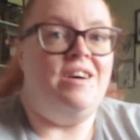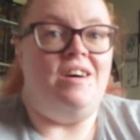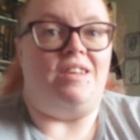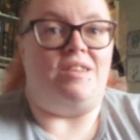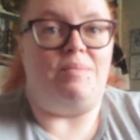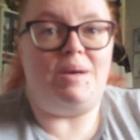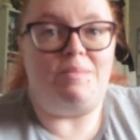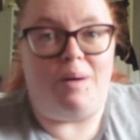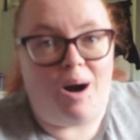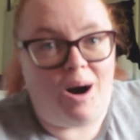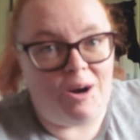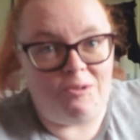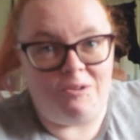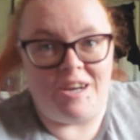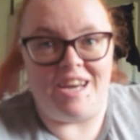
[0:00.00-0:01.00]
There's a big
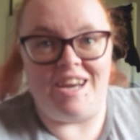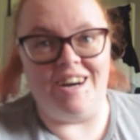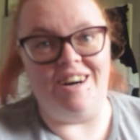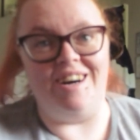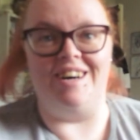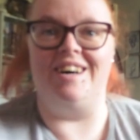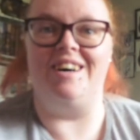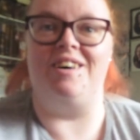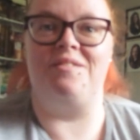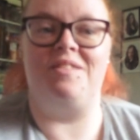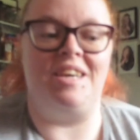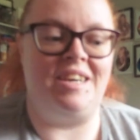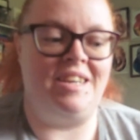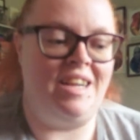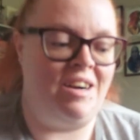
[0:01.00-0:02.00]
pile here. I've
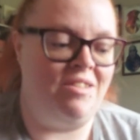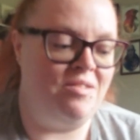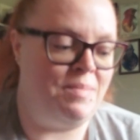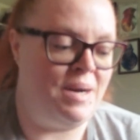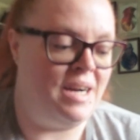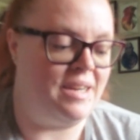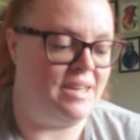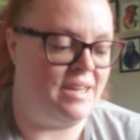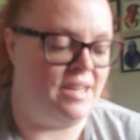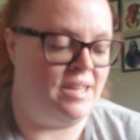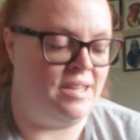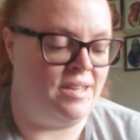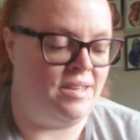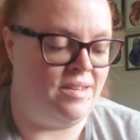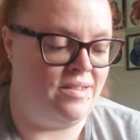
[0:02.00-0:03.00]
taken it out of the bag
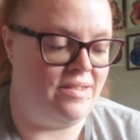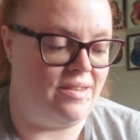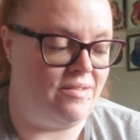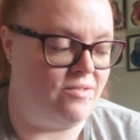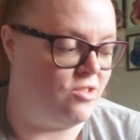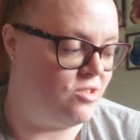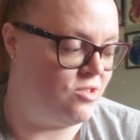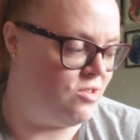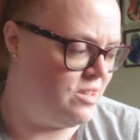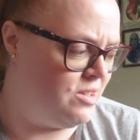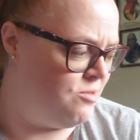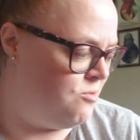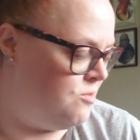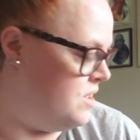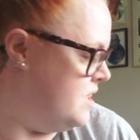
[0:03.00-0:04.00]
and I've just got
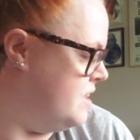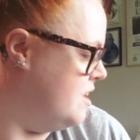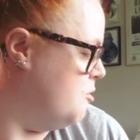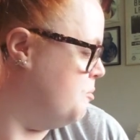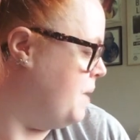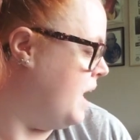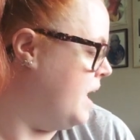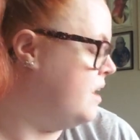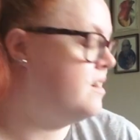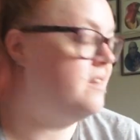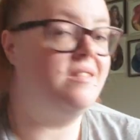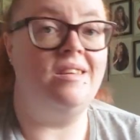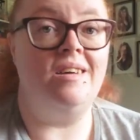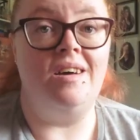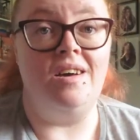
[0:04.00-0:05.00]
it all in little
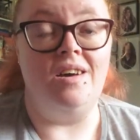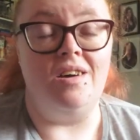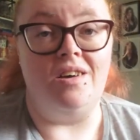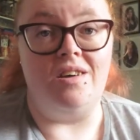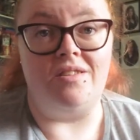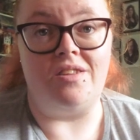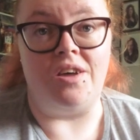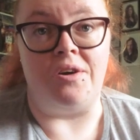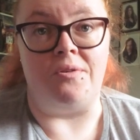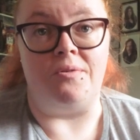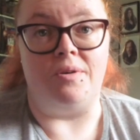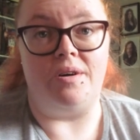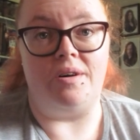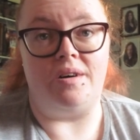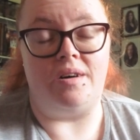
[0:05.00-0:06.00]
bags.
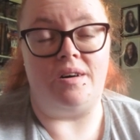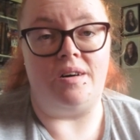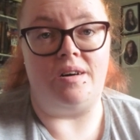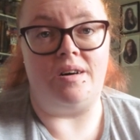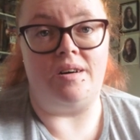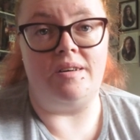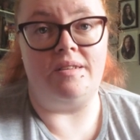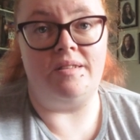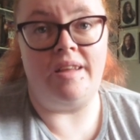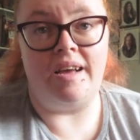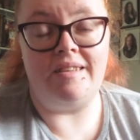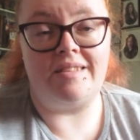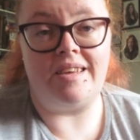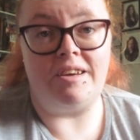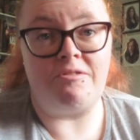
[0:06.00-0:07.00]
So
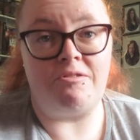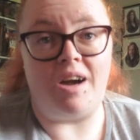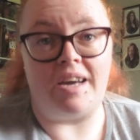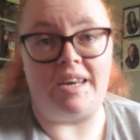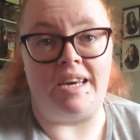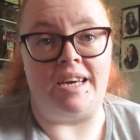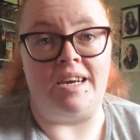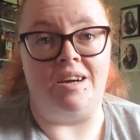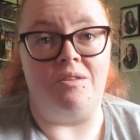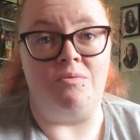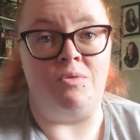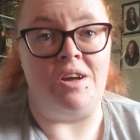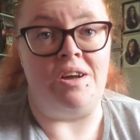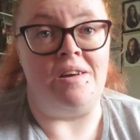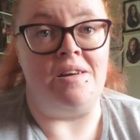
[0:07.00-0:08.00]
let's get cracking
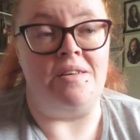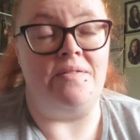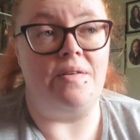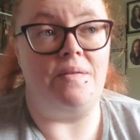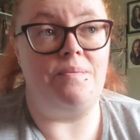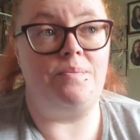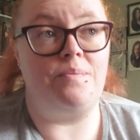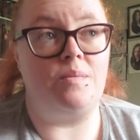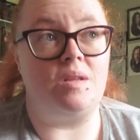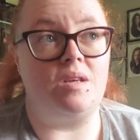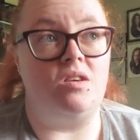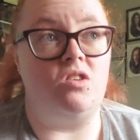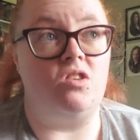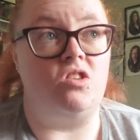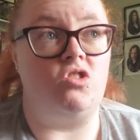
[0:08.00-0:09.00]
with
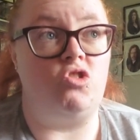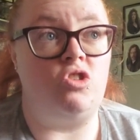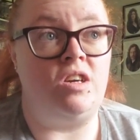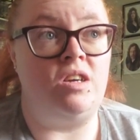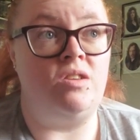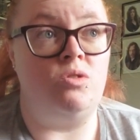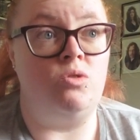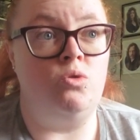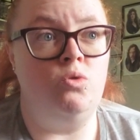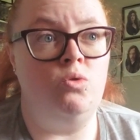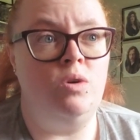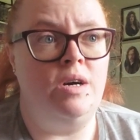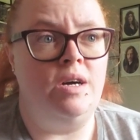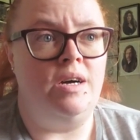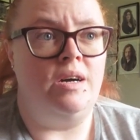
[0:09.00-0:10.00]
Shein
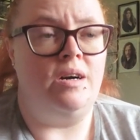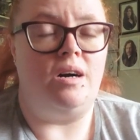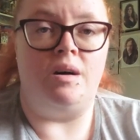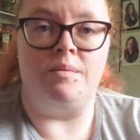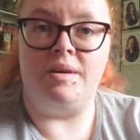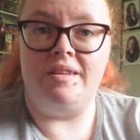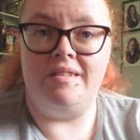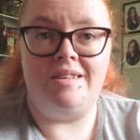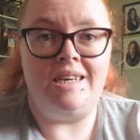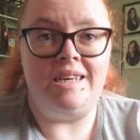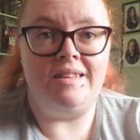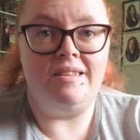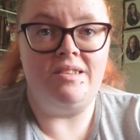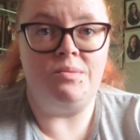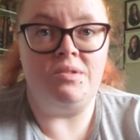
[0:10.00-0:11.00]
haul. I'm going to
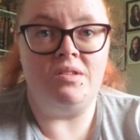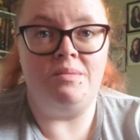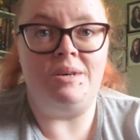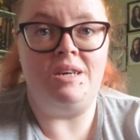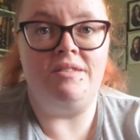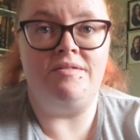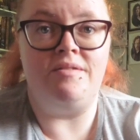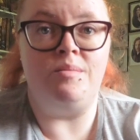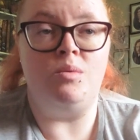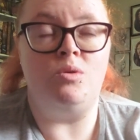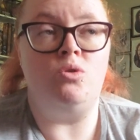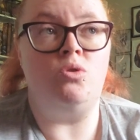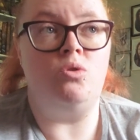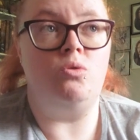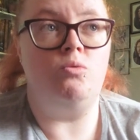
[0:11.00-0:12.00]
say this one's a bit of a
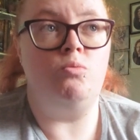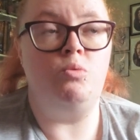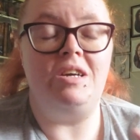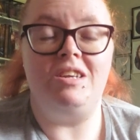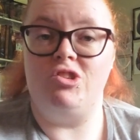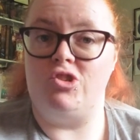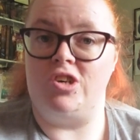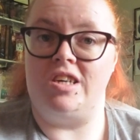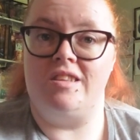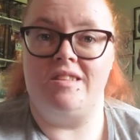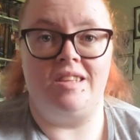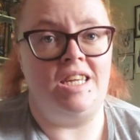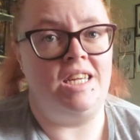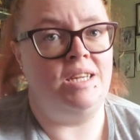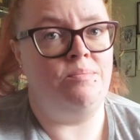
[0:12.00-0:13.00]
more witchy
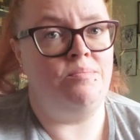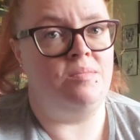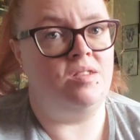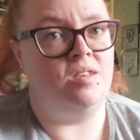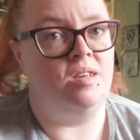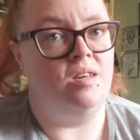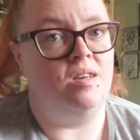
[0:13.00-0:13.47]
themed